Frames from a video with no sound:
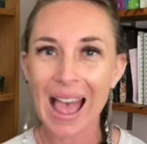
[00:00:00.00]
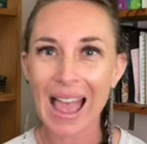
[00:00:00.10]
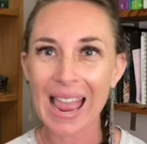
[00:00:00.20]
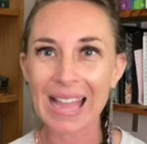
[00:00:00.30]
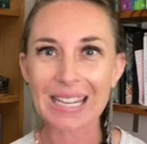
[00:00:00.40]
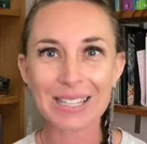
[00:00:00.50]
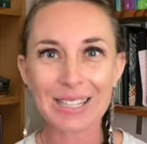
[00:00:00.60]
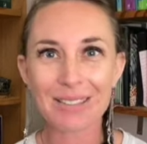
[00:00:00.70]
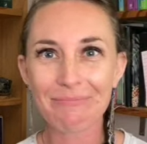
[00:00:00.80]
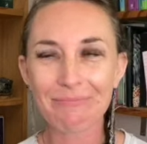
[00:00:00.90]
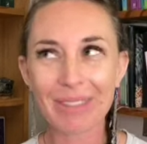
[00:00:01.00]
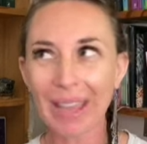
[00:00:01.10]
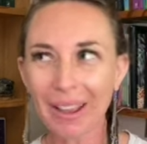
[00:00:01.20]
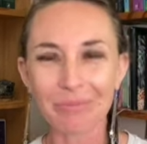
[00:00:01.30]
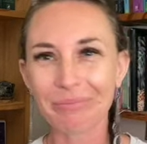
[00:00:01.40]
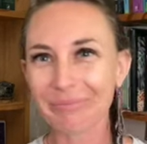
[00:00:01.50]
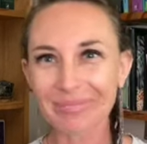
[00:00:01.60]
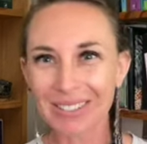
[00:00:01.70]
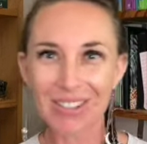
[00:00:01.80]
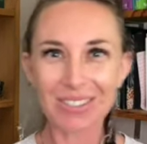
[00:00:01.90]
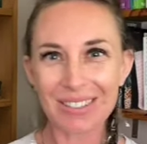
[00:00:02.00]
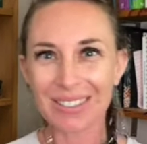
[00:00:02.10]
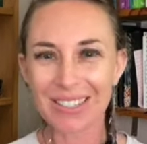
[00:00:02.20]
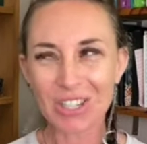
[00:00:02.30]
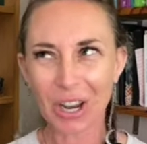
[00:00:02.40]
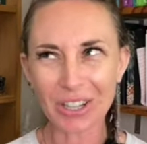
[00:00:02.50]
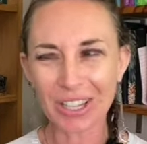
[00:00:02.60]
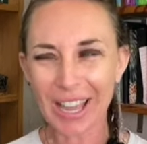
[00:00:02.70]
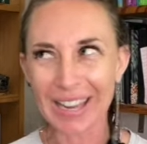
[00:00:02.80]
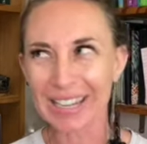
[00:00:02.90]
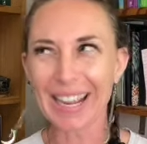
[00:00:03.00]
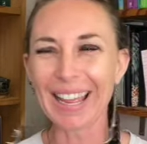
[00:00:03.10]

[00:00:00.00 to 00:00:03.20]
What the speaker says: And yeah, shine your light,